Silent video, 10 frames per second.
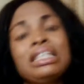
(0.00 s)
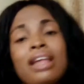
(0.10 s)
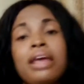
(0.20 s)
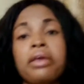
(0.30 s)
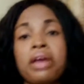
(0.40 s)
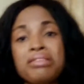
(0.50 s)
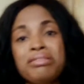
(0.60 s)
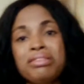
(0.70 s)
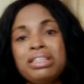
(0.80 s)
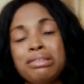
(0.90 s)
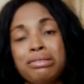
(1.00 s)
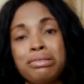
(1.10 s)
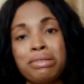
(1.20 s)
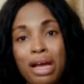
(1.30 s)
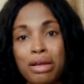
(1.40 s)
So you can do
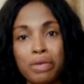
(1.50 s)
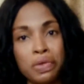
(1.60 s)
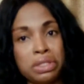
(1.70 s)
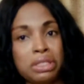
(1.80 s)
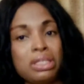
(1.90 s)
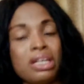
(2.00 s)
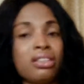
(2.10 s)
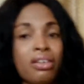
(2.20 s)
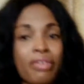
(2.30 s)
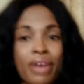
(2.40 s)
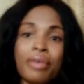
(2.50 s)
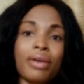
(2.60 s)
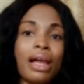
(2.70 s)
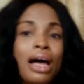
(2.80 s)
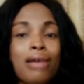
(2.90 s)
this, you can use this as your
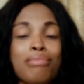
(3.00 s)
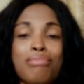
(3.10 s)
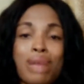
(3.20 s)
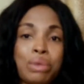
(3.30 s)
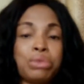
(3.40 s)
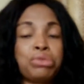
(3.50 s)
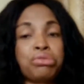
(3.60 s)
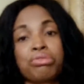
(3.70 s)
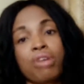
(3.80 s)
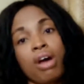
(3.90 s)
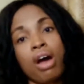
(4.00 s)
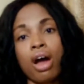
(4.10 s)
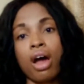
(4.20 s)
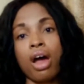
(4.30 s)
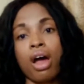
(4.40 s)
regular mouth
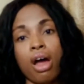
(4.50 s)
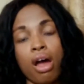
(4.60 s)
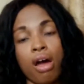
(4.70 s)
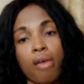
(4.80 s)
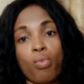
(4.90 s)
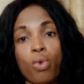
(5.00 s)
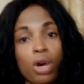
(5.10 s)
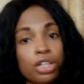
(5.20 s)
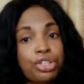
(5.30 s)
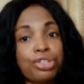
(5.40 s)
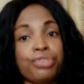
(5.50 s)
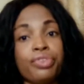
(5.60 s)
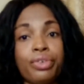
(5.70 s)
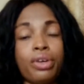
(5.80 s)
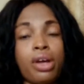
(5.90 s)
wash,
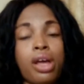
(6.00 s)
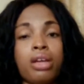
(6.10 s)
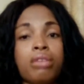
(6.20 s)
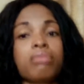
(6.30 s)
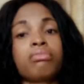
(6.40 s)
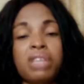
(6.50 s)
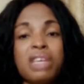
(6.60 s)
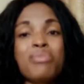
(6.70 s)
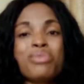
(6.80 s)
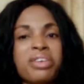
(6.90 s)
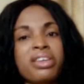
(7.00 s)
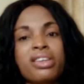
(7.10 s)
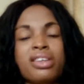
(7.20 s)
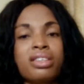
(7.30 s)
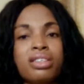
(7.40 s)
and keep doing
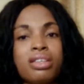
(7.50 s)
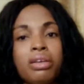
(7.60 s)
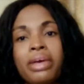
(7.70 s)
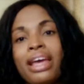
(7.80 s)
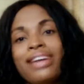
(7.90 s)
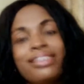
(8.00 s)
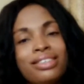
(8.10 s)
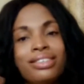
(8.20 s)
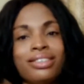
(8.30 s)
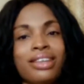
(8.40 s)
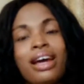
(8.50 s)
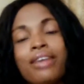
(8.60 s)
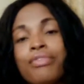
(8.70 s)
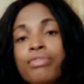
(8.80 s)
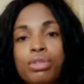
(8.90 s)
this till you get the
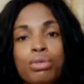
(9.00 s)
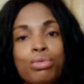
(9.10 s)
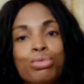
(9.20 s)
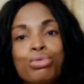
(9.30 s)
desired result.